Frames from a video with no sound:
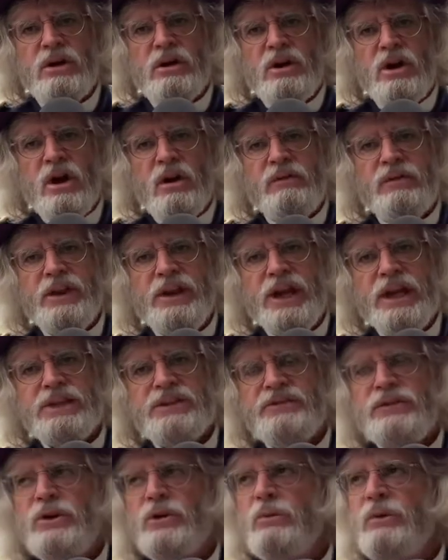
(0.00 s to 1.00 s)
over the next
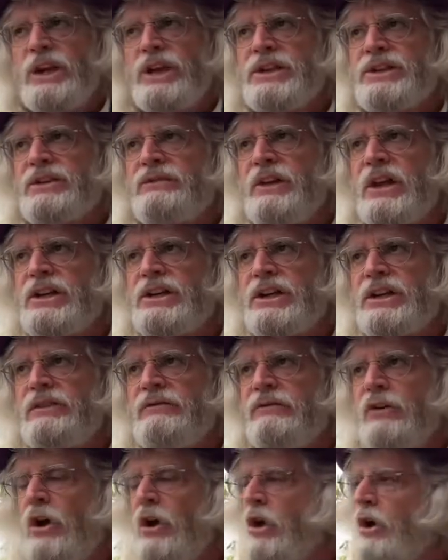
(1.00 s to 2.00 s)
few weeks and eventually
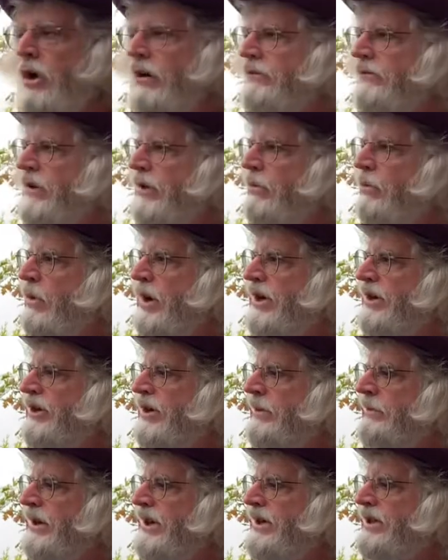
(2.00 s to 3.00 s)
fall off for the winter,
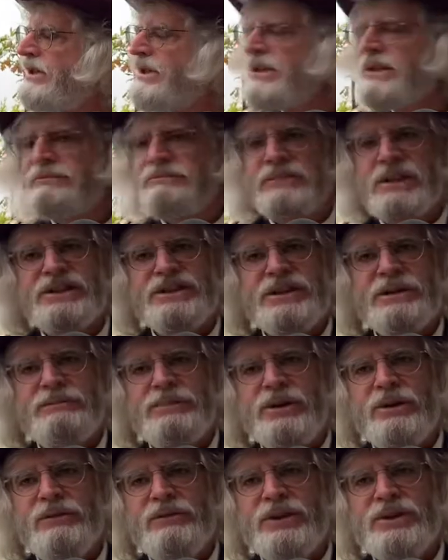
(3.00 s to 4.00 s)
but isn't it, isn't it
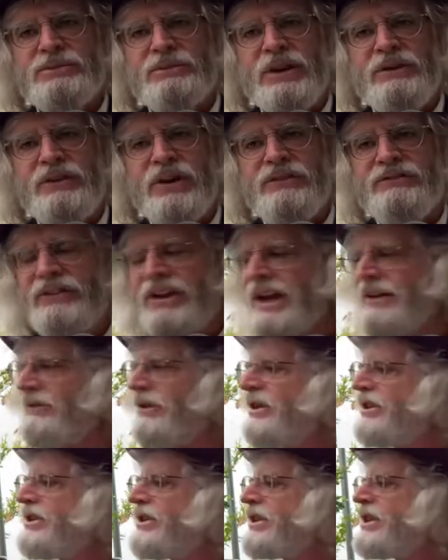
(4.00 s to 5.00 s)
beautiful? It's one of our
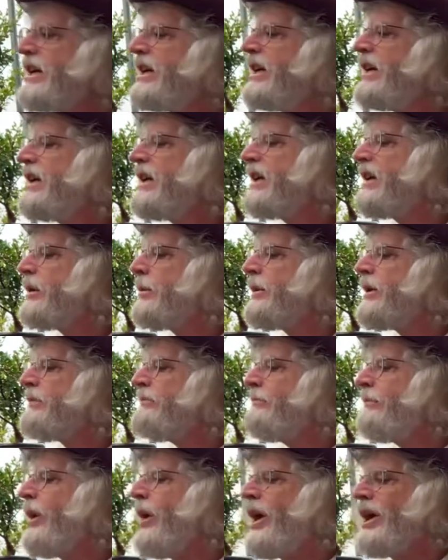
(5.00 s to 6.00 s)
favorites. A little bit of
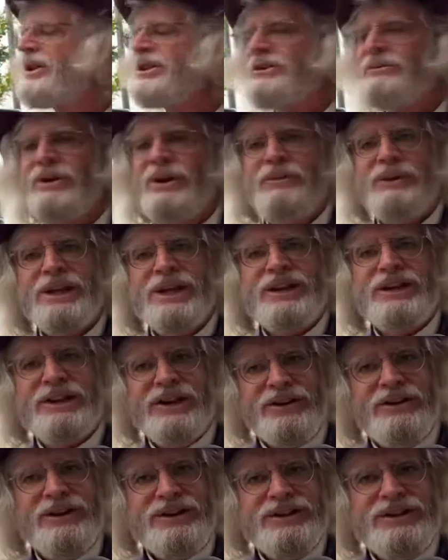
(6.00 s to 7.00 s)
moss growing in
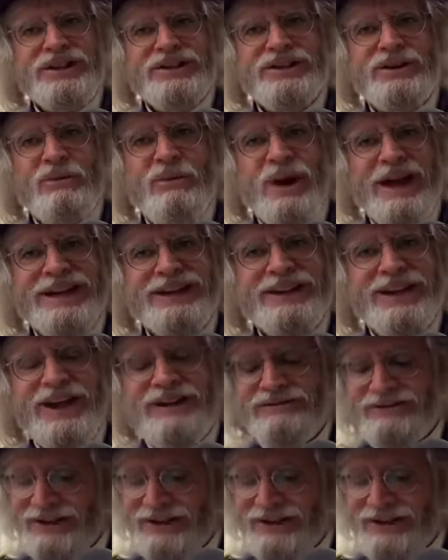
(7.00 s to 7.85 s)
here. It's, it's quite lovely.